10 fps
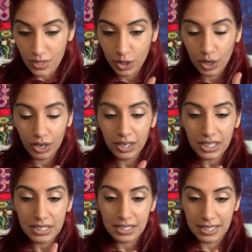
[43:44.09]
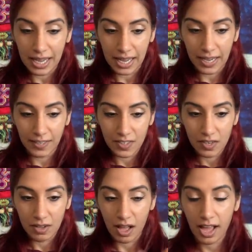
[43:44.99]
current
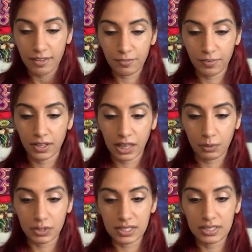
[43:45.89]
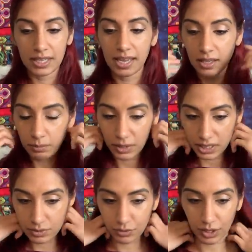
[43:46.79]
state, I feel like what's taking
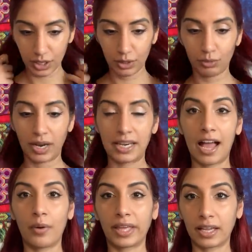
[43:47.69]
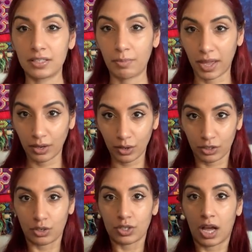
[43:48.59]
place for you right now, again, depending
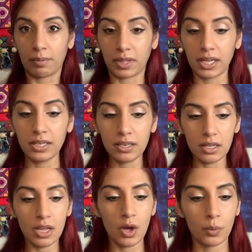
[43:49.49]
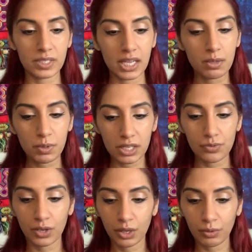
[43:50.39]
on your timeline, what's taking place
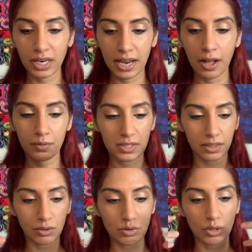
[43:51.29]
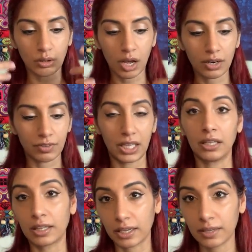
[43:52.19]
for you right now is that there's a lot of
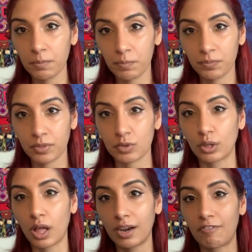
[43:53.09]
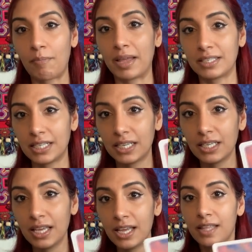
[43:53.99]
healing. There's a lot of
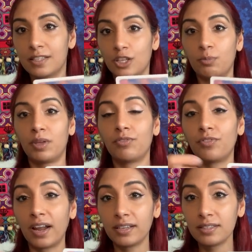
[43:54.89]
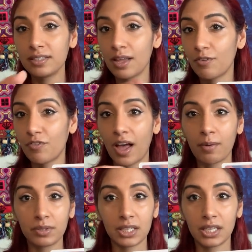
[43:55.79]
mending. This could be friends,
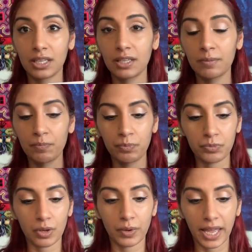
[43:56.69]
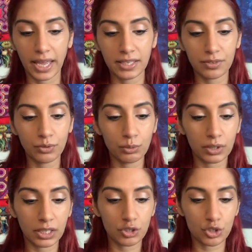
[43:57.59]
family, okay, different
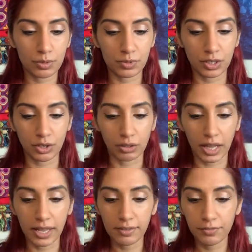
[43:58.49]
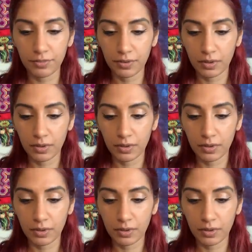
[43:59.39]
relationships in your life.